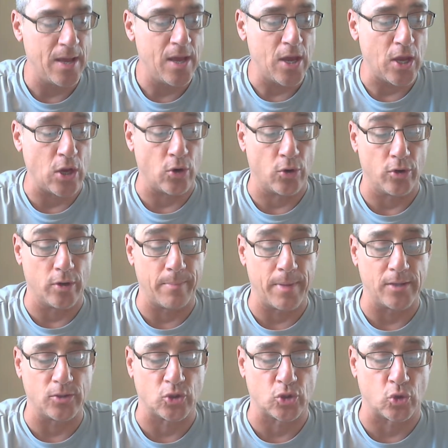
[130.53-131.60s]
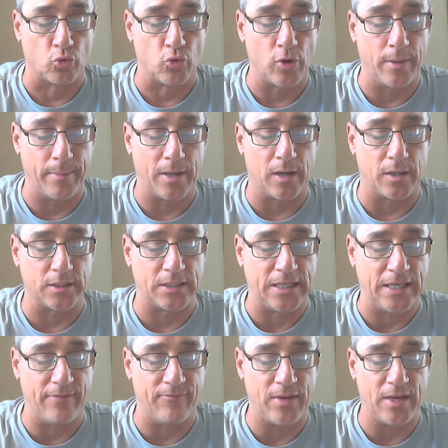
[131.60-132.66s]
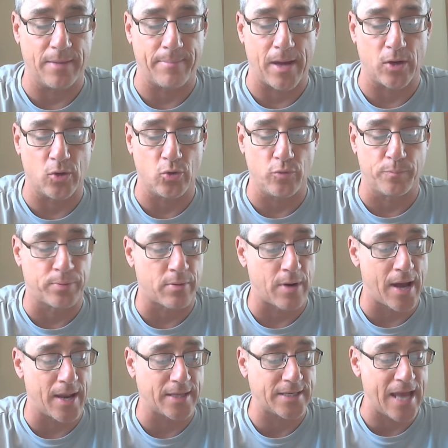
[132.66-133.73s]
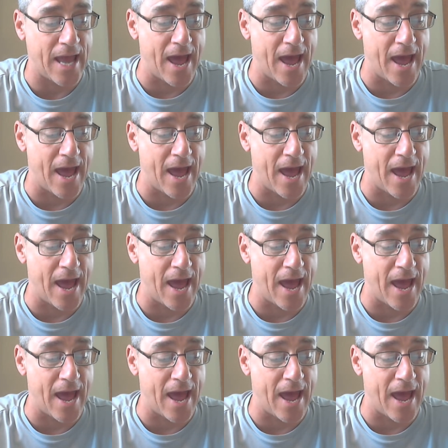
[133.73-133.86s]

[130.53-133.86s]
He heard a man screaming on TV about a new product